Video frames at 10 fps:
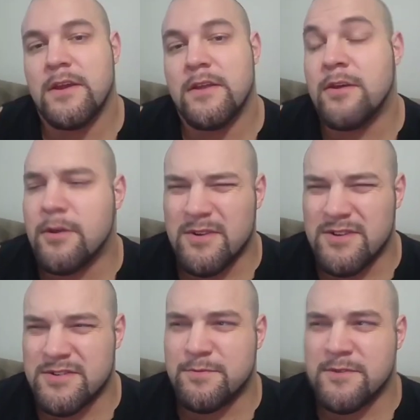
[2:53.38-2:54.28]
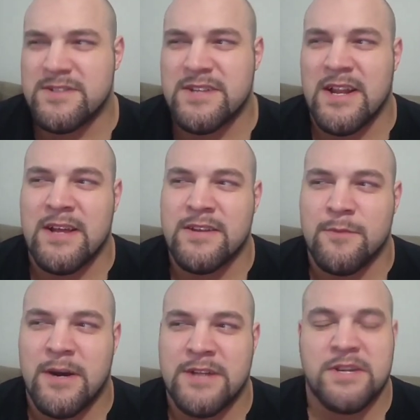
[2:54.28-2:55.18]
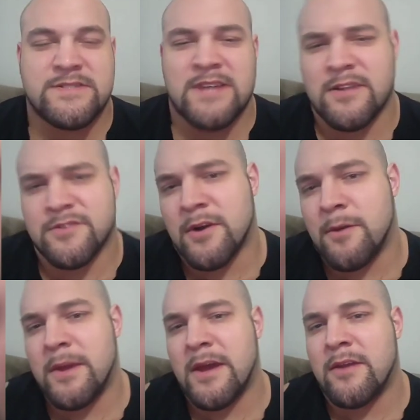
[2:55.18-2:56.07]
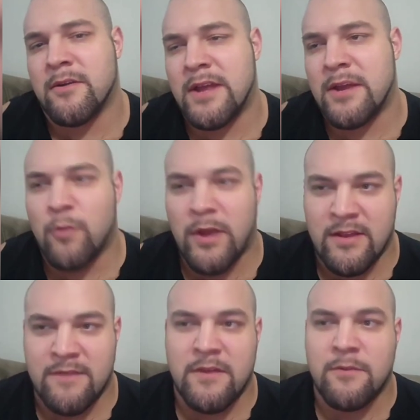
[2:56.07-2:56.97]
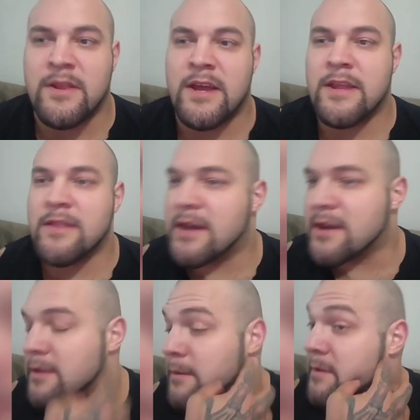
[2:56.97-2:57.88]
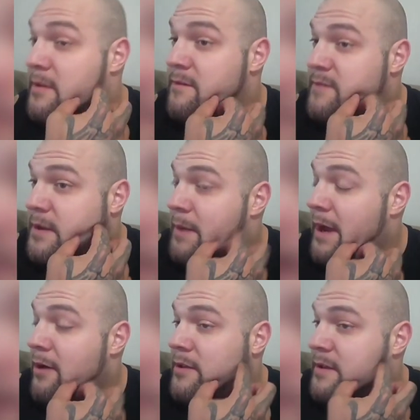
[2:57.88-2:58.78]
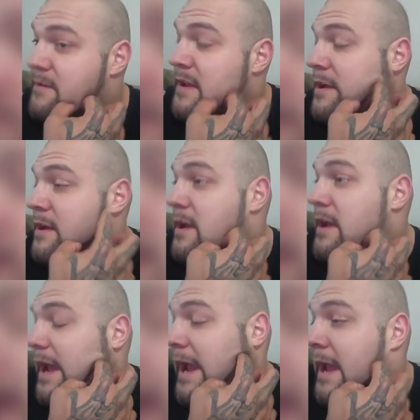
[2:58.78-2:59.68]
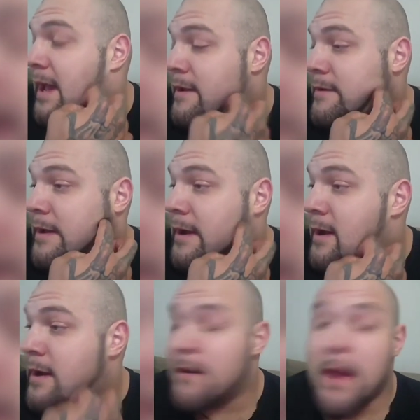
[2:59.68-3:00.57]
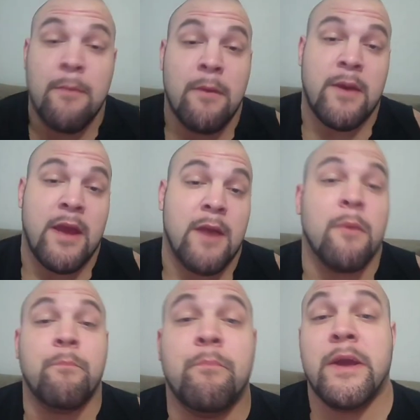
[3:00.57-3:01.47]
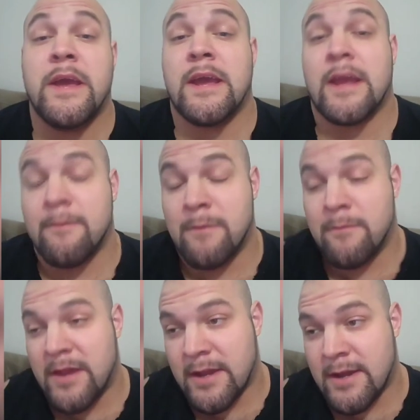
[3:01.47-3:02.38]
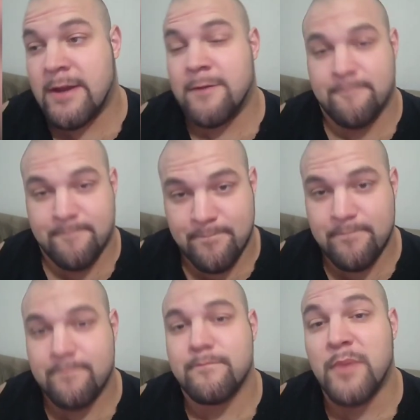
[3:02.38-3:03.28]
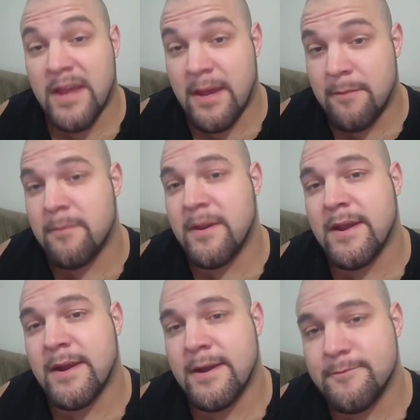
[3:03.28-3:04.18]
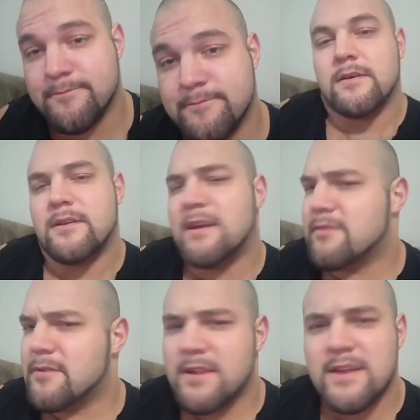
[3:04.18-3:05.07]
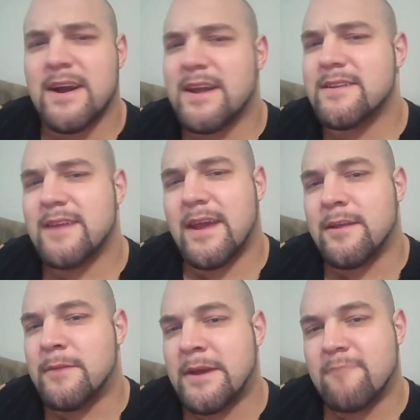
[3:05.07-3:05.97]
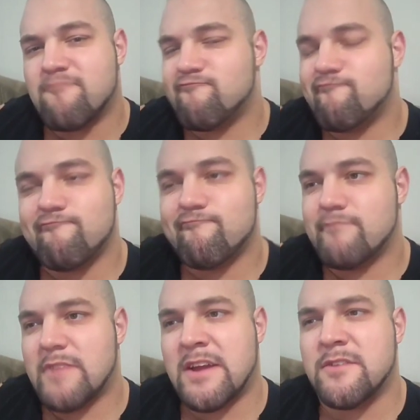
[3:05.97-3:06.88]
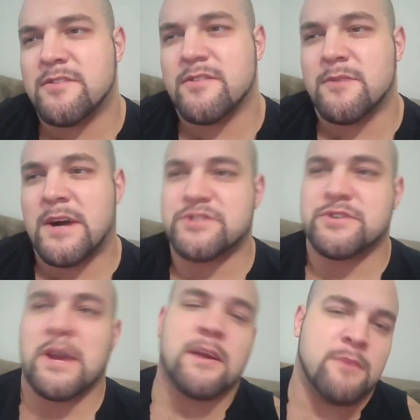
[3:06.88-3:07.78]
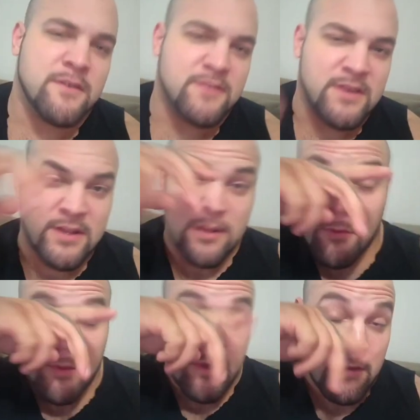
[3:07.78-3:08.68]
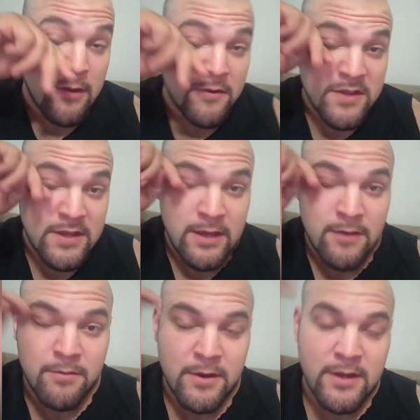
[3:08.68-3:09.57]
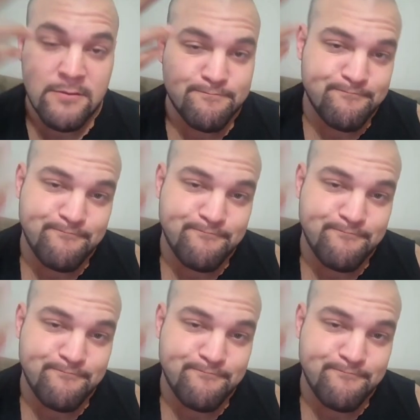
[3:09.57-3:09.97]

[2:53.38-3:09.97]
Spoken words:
The only real sports that I like to watch outside of strongman are like weightlifting related, like Olympic lifting and powerlifting, and MMA. I'm a big MMA guy. Big MMA guy. Never really got into anime. I used to watch Dragon Ball Z a little bit when I was a kid, but